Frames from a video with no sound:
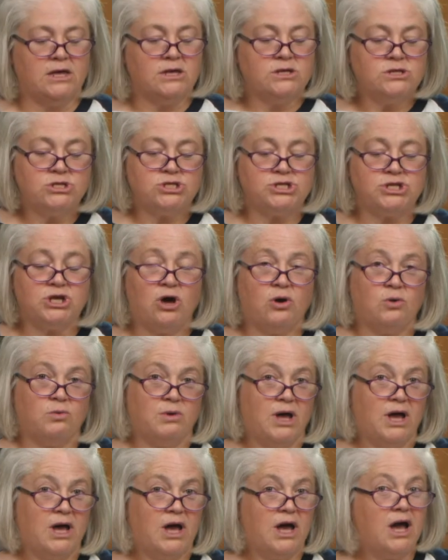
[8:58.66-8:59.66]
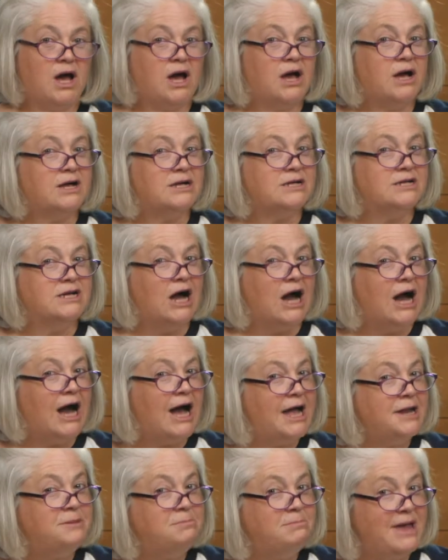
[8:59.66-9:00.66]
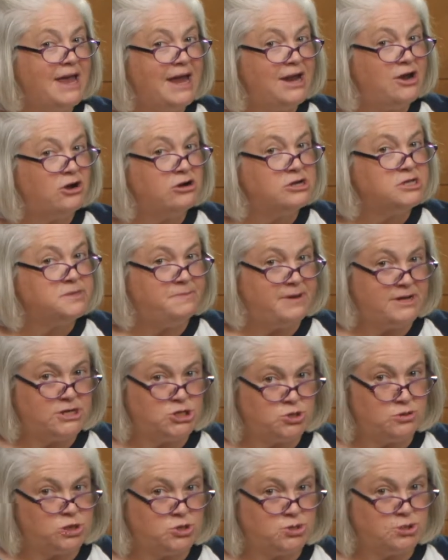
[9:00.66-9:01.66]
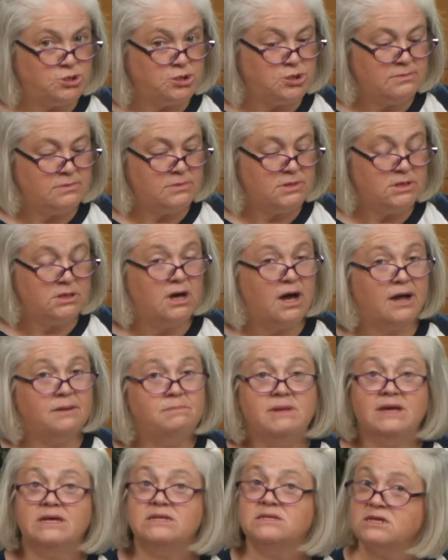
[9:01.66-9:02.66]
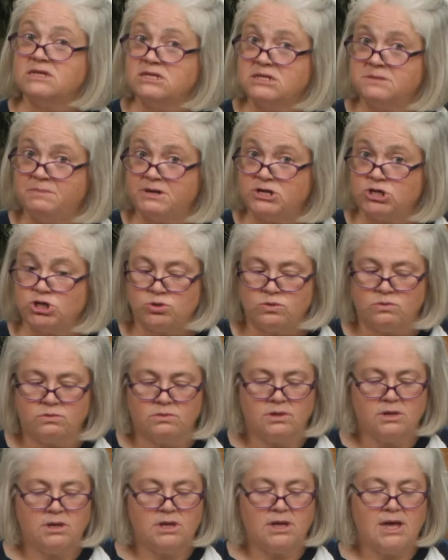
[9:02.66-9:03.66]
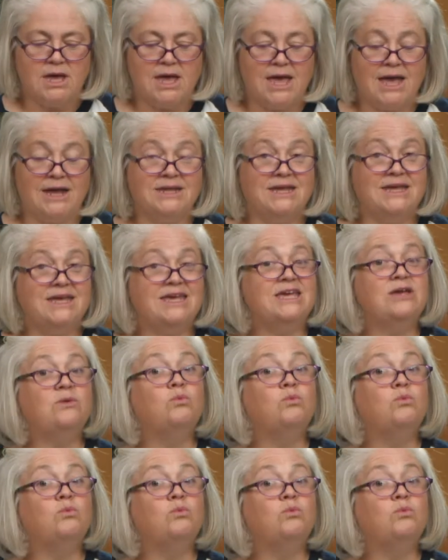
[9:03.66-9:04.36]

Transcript: So, God made her special. God makes us special. And he